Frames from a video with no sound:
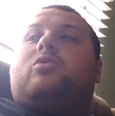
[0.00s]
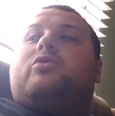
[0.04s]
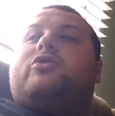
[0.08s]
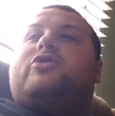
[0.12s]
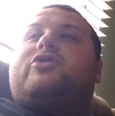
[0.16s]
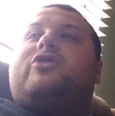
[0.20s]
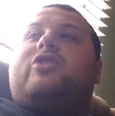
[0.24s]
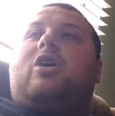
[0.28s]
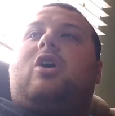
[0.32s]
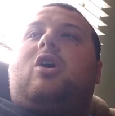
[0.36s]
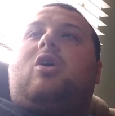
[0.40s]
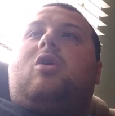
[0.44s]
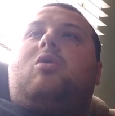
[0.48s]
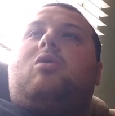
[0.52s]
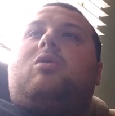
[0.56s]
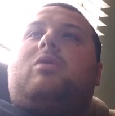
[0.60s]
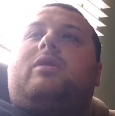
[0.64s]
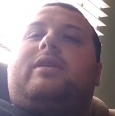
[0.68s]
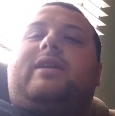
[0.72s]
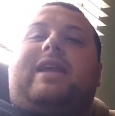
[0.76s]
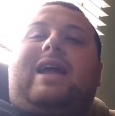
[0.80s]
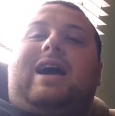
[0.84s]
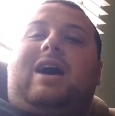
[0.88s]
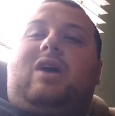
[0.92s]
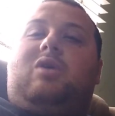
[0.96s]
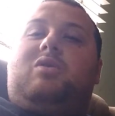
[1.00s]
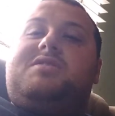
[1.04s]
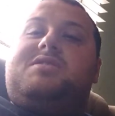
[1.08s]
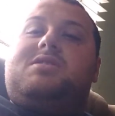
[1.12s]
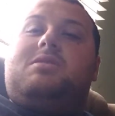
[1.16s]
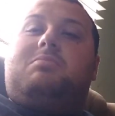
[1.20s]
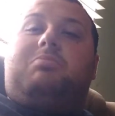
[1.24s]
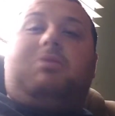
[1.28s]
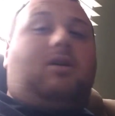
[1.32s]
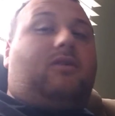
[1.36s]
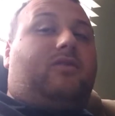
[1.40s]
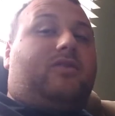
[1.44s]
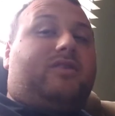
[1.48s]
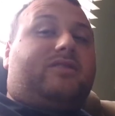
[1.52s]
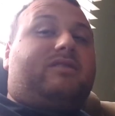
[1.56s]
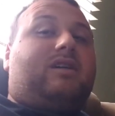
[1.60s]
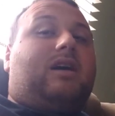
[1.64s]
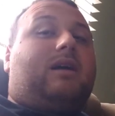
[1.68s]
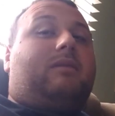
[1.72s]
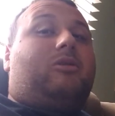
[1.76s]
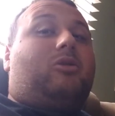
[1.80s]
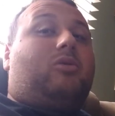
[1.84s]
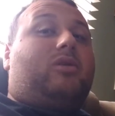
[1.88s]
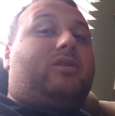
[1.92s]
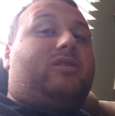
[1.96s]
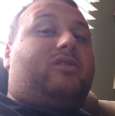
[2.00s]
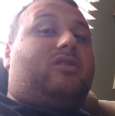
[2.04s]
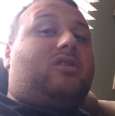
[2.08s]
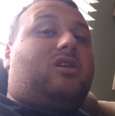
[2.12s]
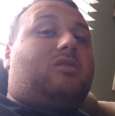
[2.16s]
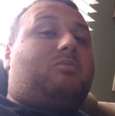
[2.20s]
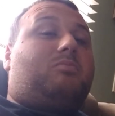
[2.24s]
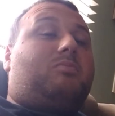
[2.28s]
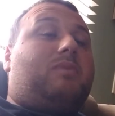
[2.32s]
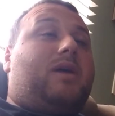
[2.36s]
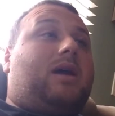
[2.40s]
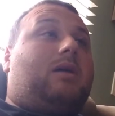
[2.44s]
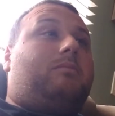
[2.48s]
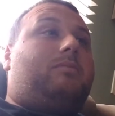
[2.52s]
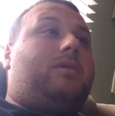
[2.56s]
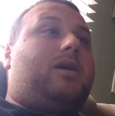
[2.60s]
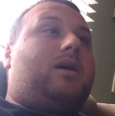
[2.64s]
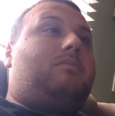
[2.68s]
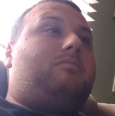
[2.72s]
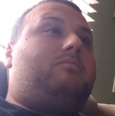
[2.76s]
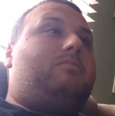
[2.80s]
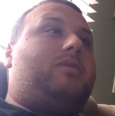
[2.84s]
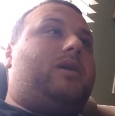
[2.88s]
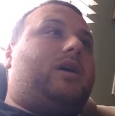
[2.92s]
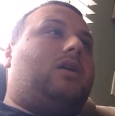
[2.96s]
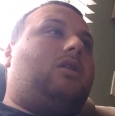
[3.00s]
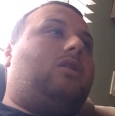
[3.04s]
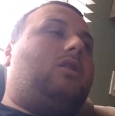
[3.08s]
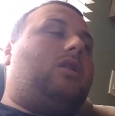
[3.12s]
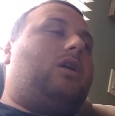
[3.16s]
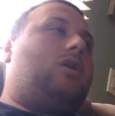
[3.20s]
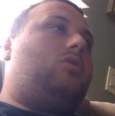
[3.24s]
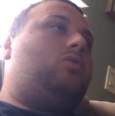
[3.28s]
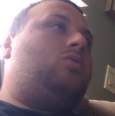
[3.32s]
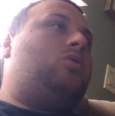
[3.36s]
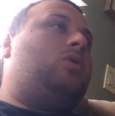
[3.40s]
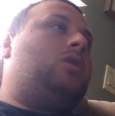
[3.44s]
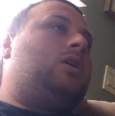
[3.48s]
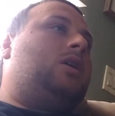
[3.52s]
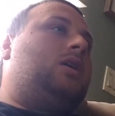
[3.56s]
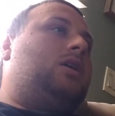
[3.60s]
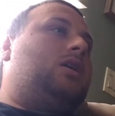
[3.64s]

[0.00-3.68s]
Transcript: so now is the perfect time to induct Bam Bam Bigelow.